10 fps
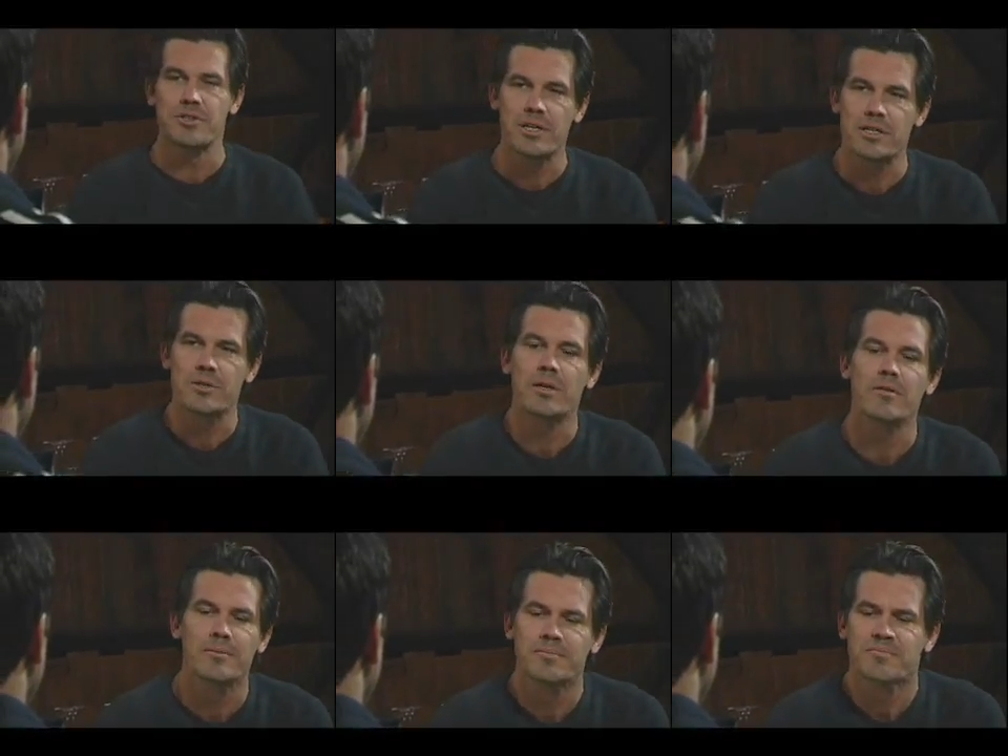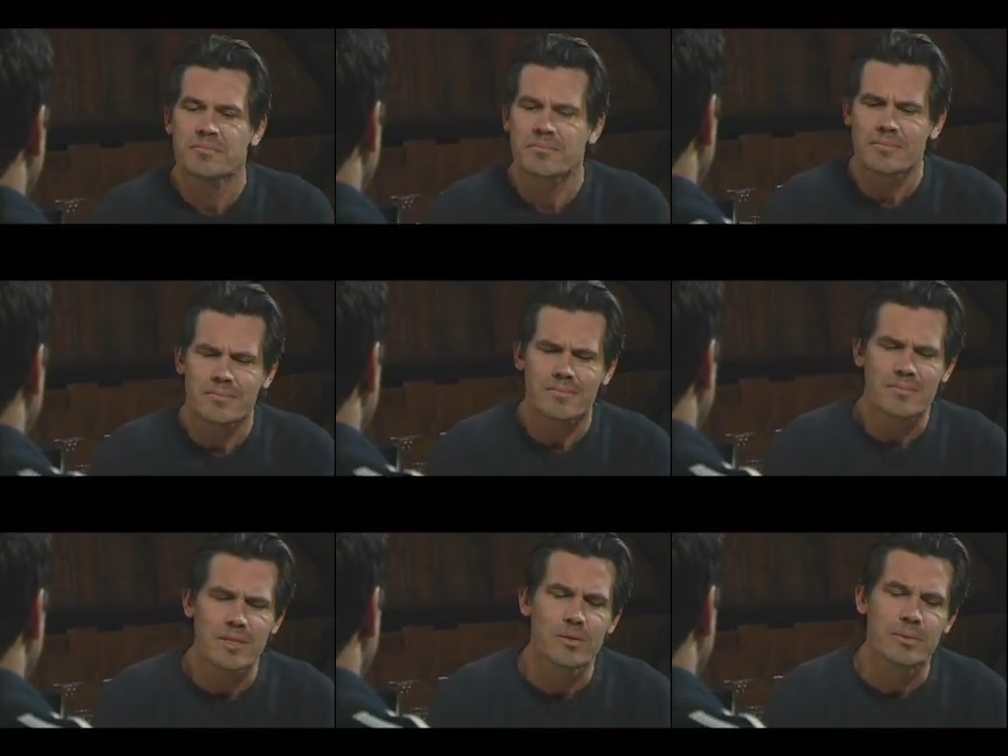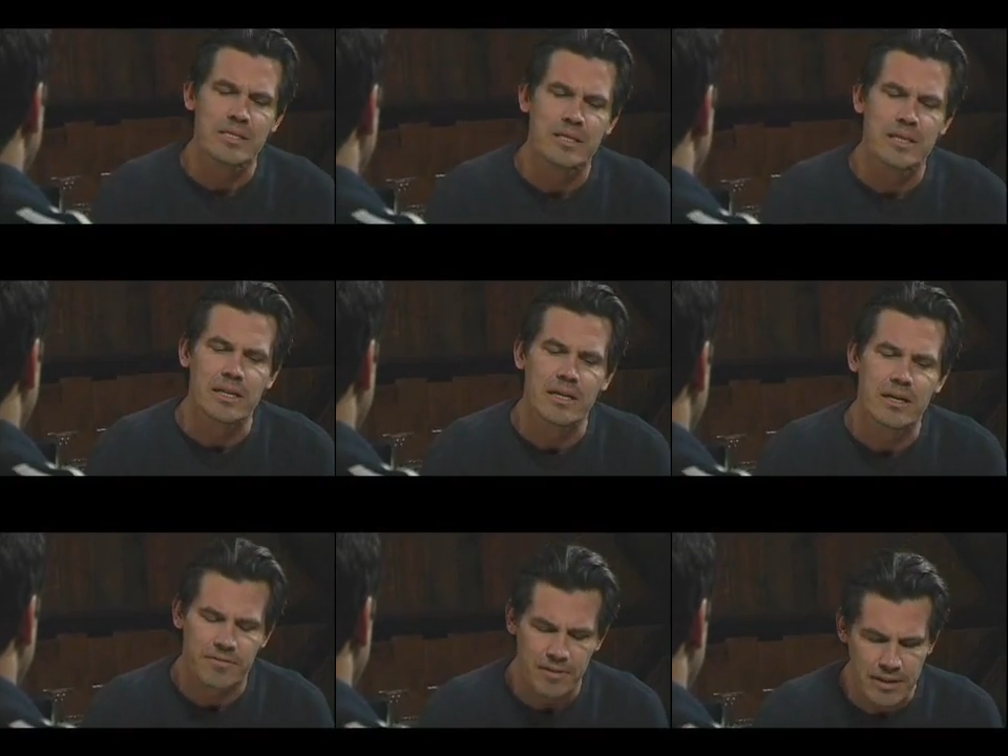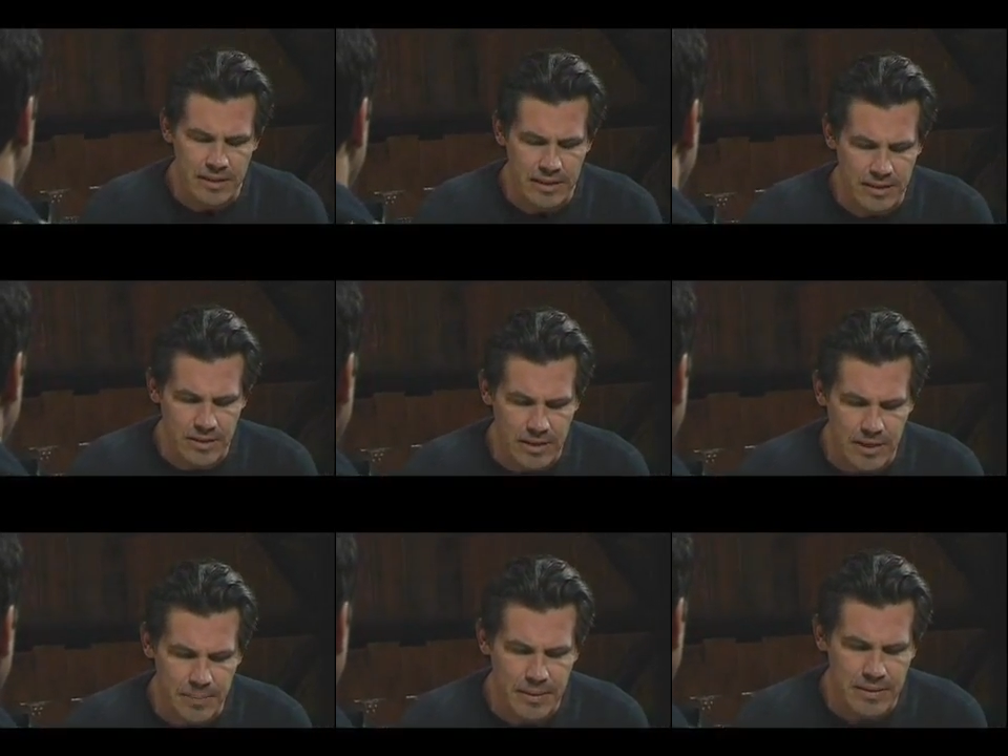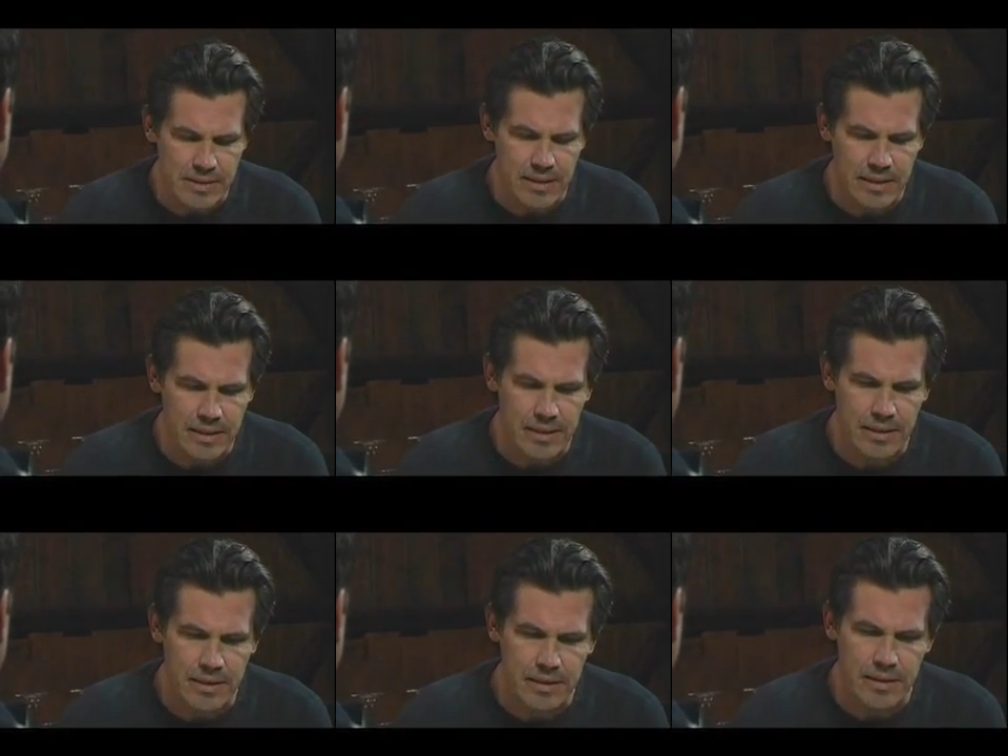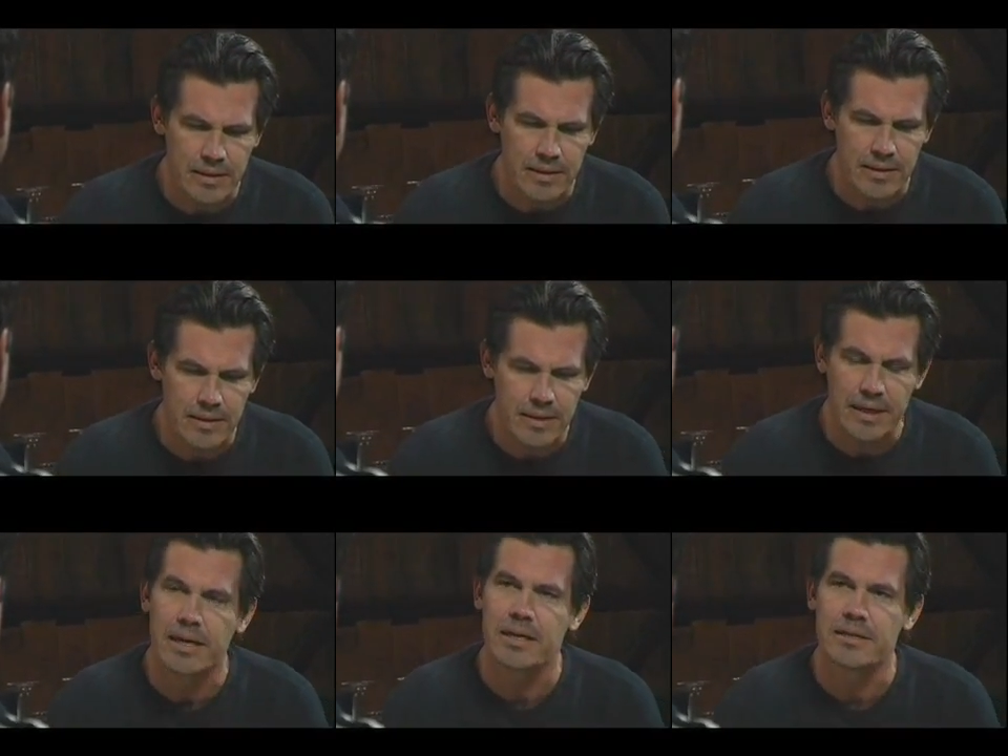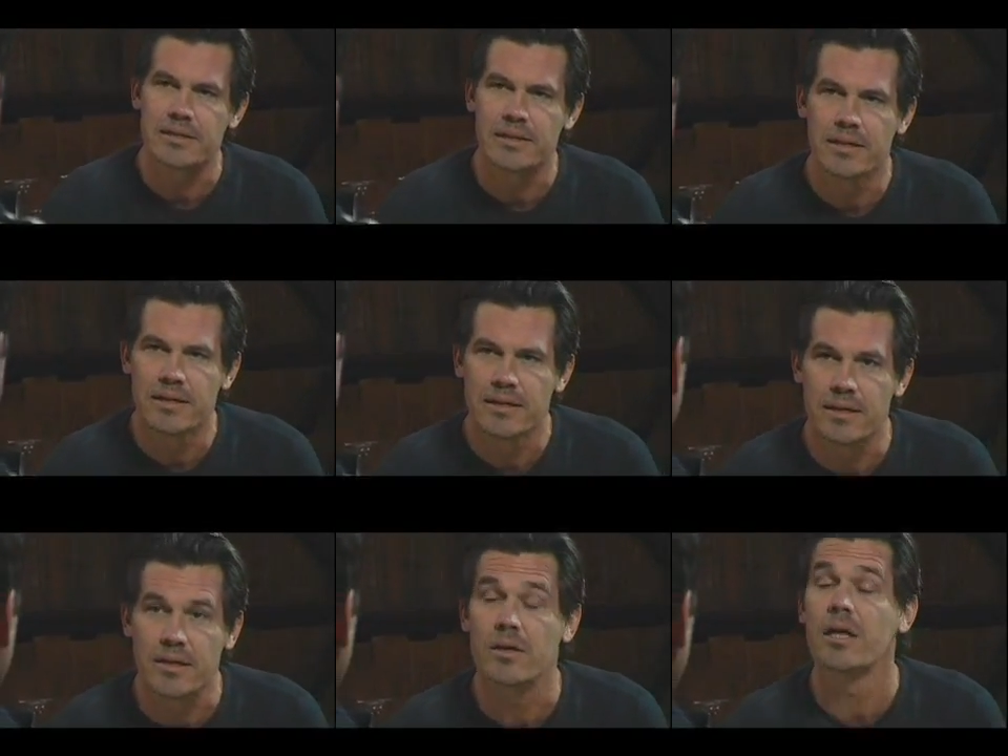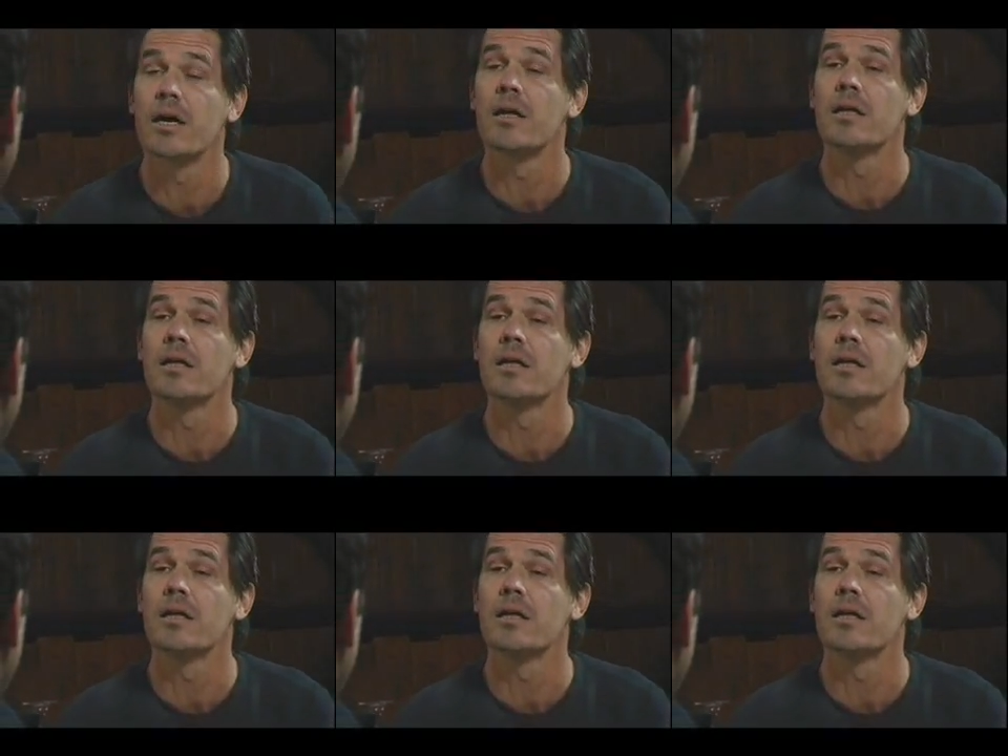chairs or whatever. We'd be sitting there, and finally I'd look up and I'd say, hey guys. And they go, yeah.